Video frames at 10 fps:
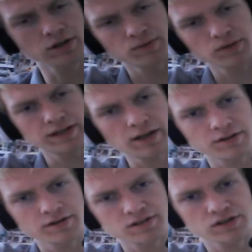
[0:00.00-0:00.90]
down in the
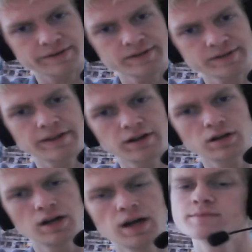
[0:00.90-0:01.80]
description right there.
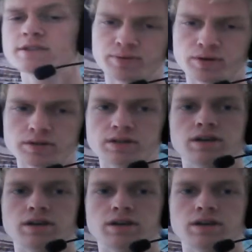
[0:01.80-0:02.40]
I'm gonna put